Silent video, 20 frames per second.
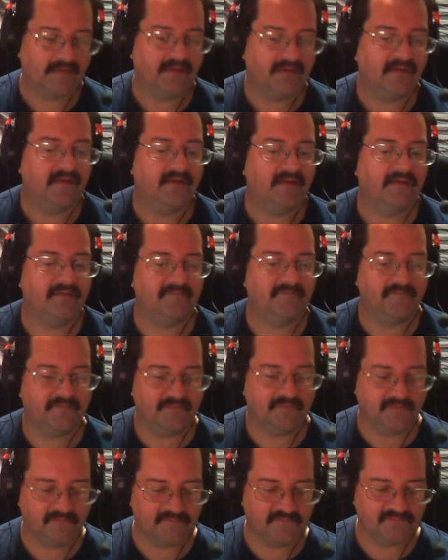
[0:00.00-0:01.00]
If
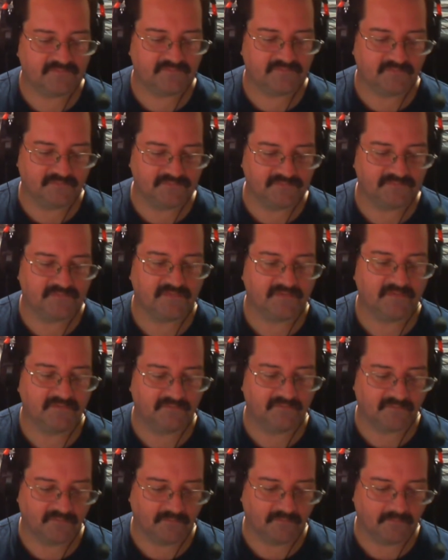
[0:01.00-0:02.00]
another source you
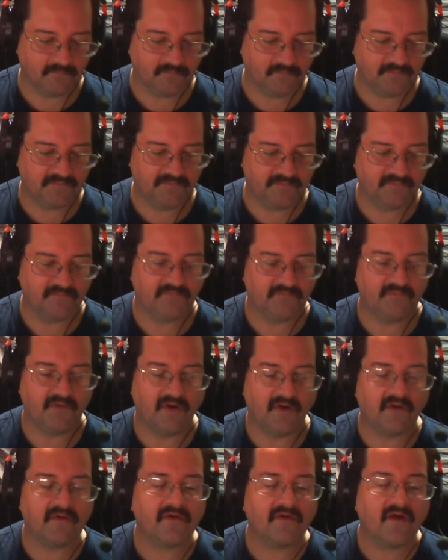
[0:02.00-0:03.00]
control would deal
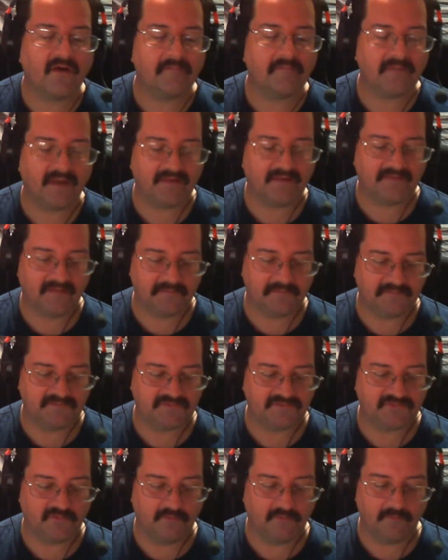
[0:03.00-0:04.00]
non-combat
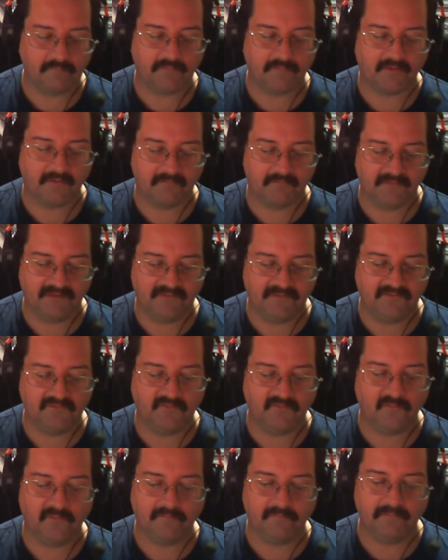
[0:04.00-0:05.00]
damage to a permanent
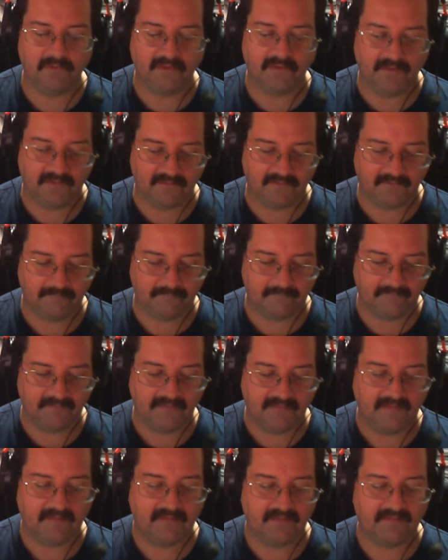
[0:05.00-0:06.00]
or player,
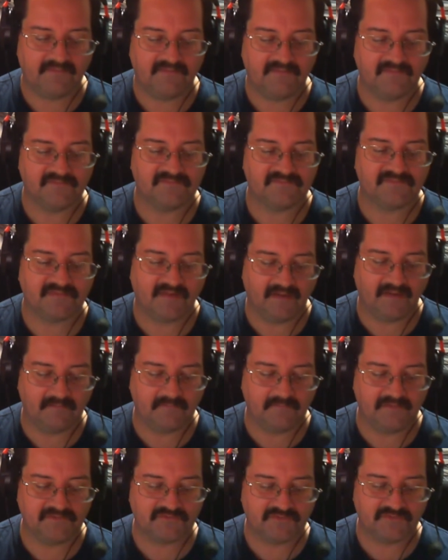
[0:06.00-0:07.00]
it deals that
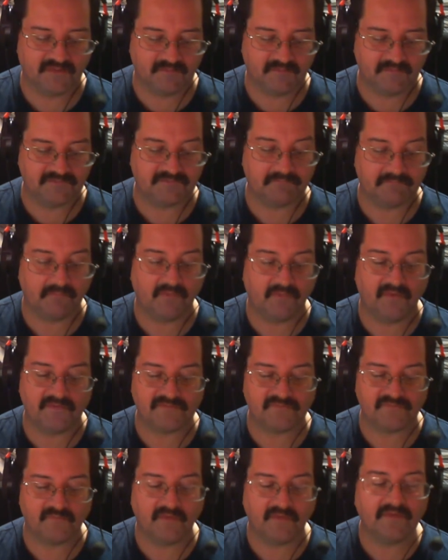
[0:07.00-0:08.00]
much damage
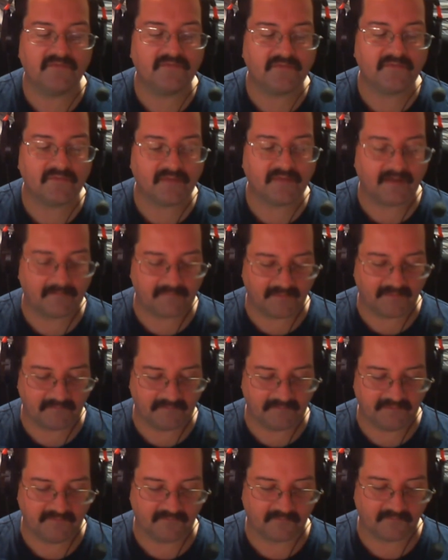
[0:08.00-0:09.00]
plus 1 to that
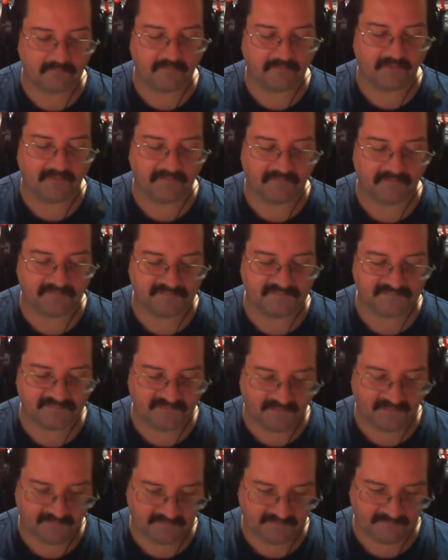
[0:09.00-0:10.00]
permanent or player instead.